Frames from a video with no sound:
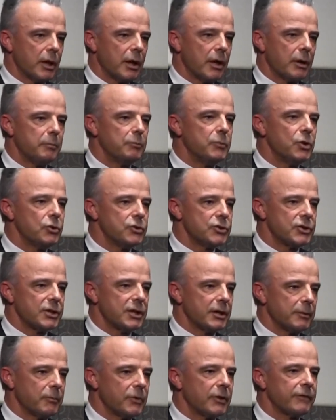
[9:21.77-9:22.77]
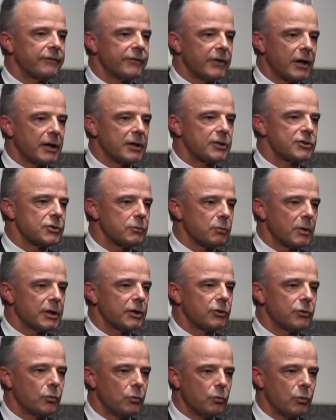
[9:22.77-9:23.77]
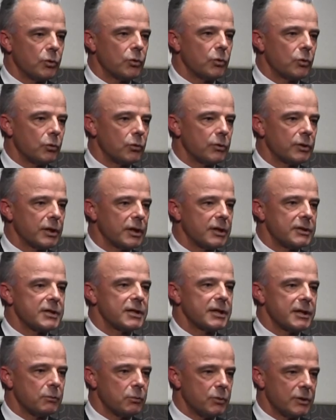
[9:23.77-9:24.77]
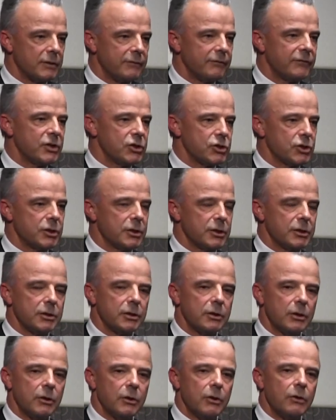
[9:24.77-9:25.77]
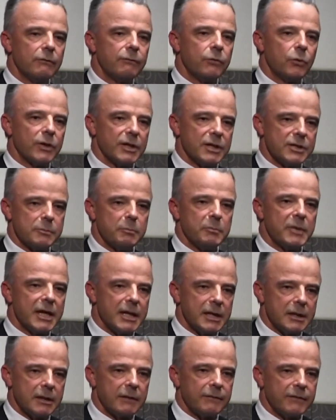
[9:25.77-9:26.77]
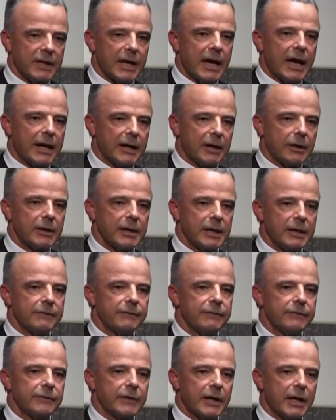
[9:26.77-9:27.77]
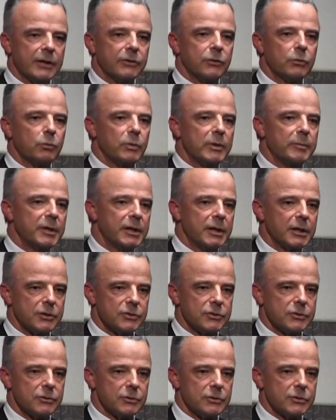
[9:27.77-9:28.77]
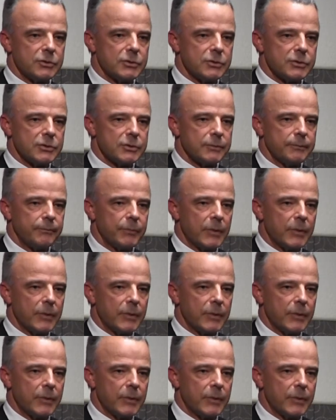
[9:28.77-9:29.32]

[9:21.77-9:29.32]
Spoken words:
a museum, the finest one in the world as he would envision it, for these men of the AIF and the women as nurses.